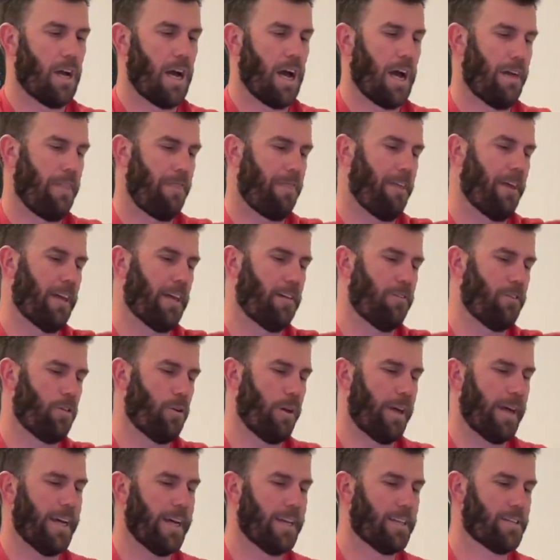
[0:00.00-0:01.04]
I think if you
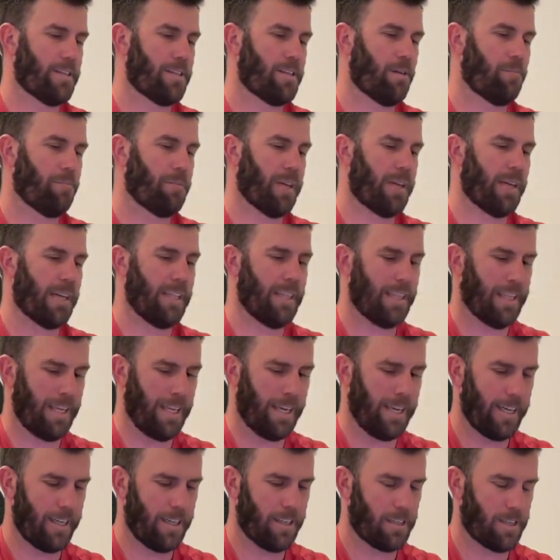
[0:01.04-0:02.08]
hit something in
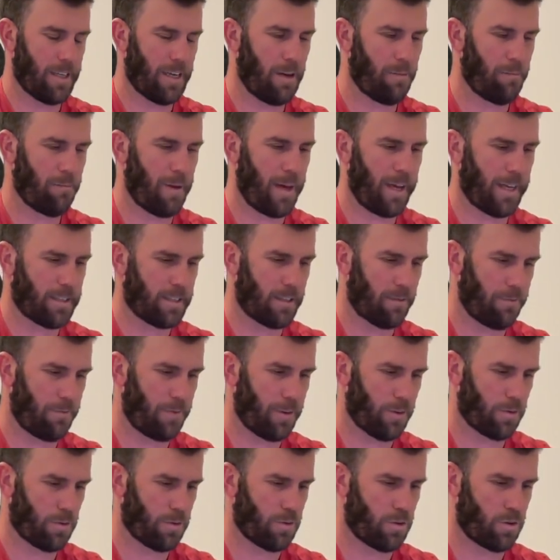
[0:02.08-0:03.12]
these, it makes it
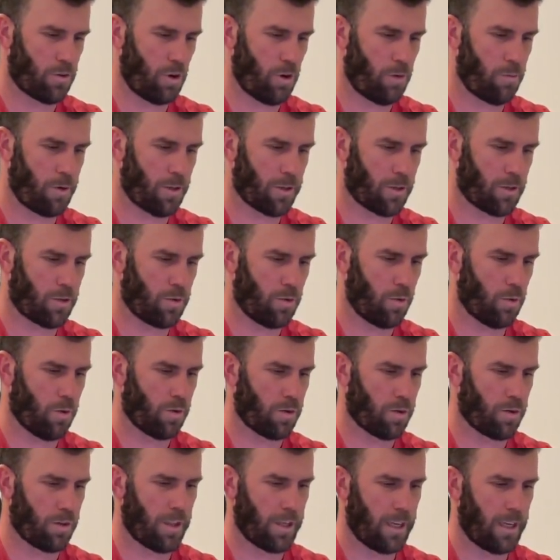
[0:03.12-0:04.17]
feel so much
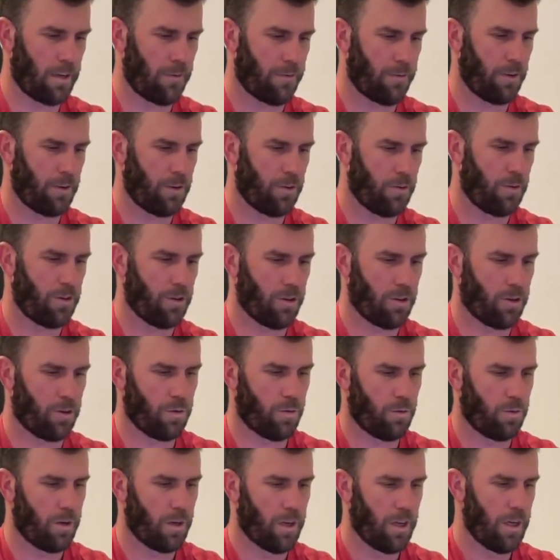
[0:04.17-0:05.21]
cooler than if you
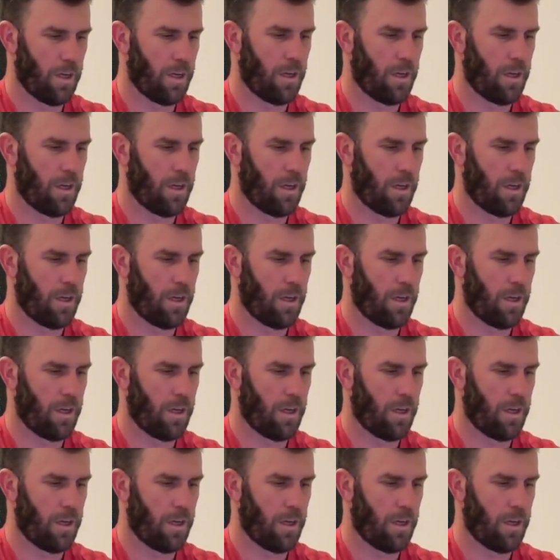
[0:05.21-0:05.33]
do,